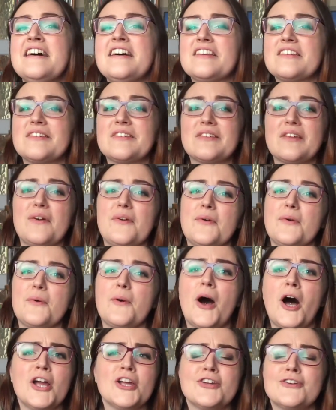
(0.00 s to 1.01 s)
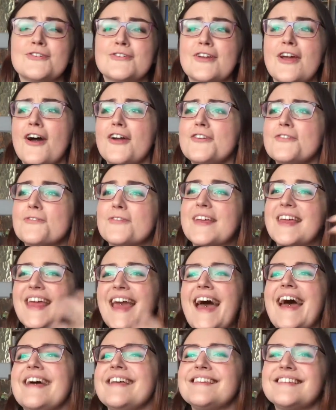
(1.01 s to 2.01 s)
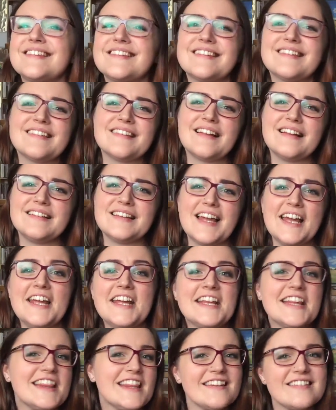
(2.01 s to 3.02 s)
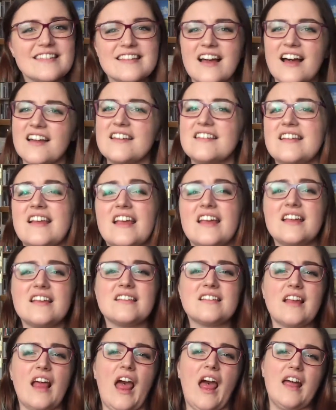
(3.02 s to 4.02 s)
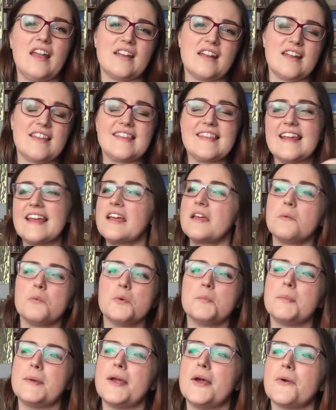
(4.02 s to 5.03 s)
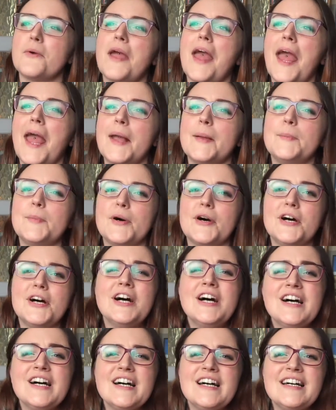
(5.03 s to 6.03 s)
so I could kind of guess like the sizings and I think it would be okay, but